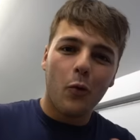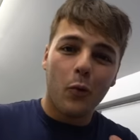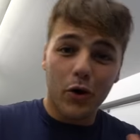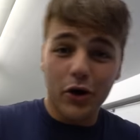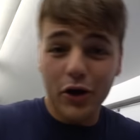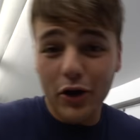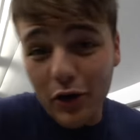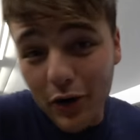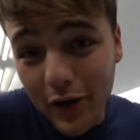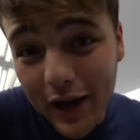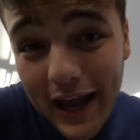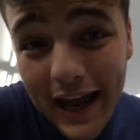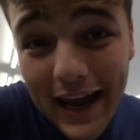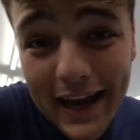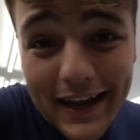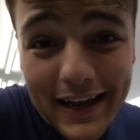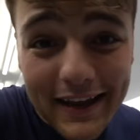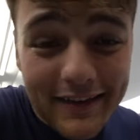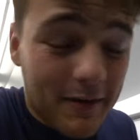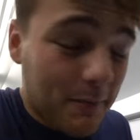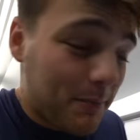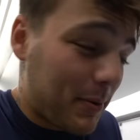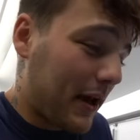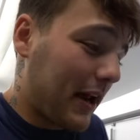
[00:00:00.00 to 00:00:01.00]
We're gonna go to
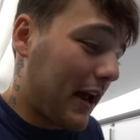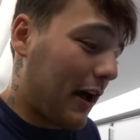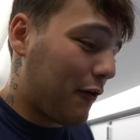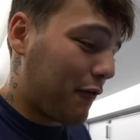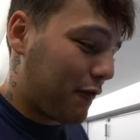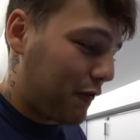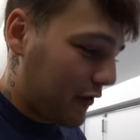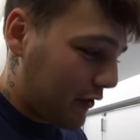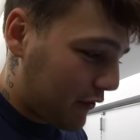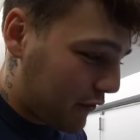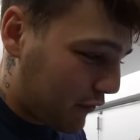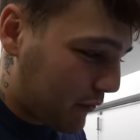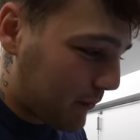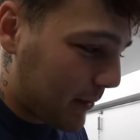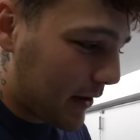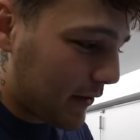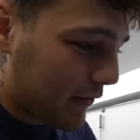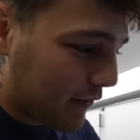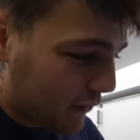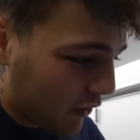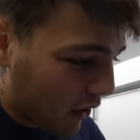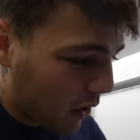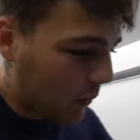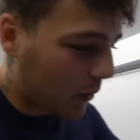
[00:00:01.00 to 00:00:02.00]
Andy's and pick out fish for my
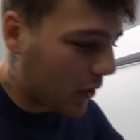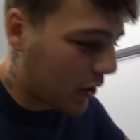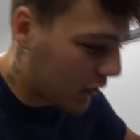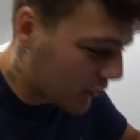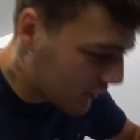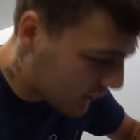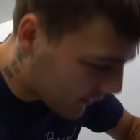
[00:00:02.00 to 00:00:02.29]
saltwater